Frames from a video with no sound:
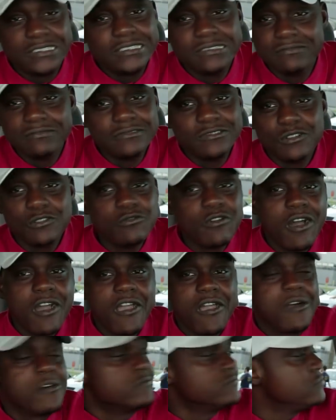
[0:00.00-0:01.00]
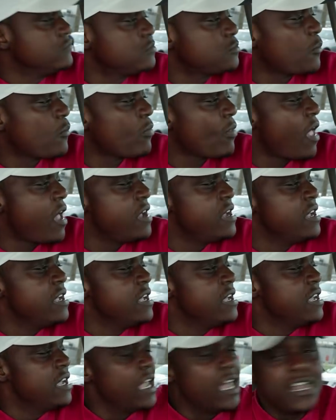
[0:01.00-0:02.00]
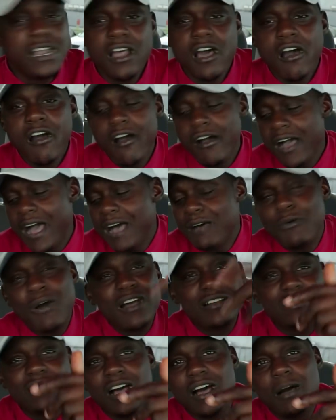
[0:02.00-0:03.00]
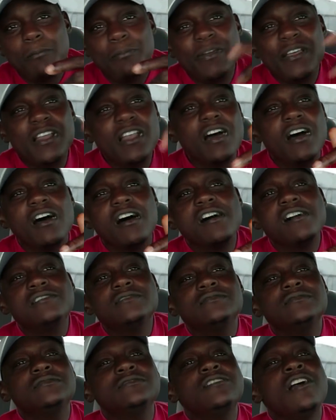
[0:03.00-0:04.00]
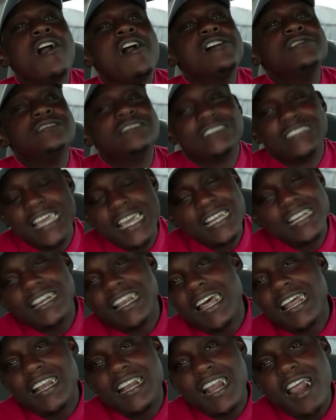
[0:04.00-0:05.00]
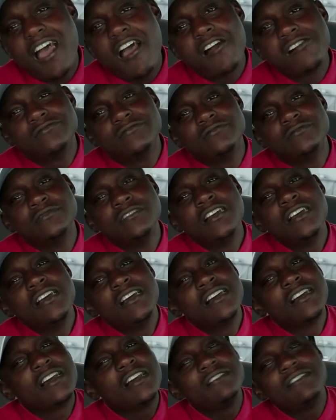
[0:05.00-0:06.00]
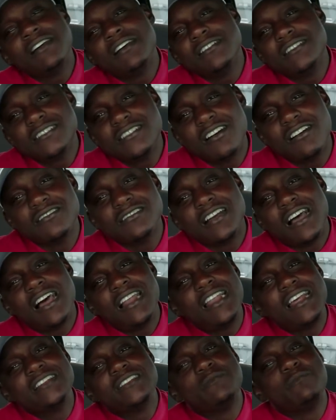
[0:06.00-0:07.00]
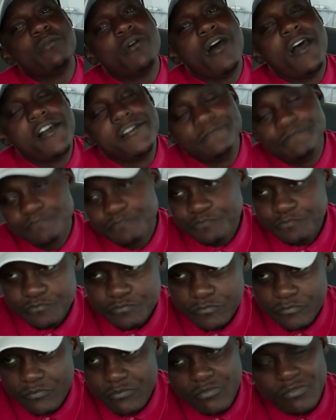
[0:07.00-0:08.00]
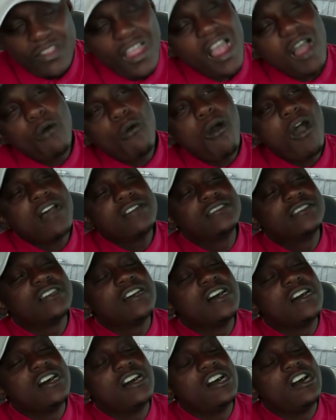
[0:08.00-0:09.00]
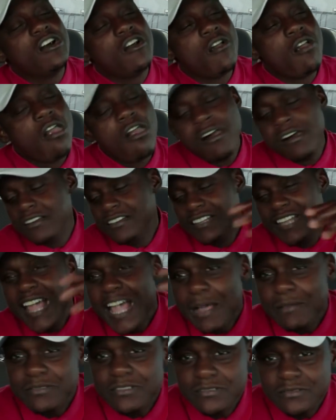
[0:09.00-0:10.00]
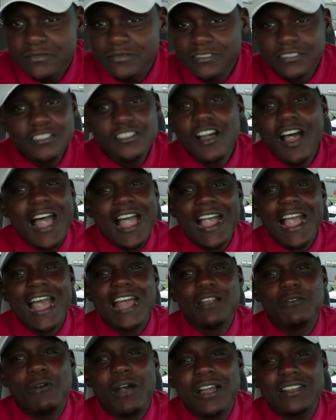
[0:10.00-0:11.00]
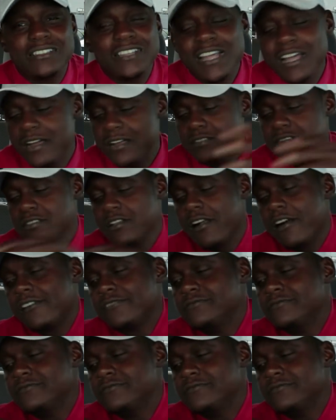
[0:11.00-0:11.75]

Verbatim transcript: No way. And uh, I watch uh, B Love. They in Atlanta now. Come down to Georgia. Holler at your boy. I watch uh, Lips. You know I got to watch Lips.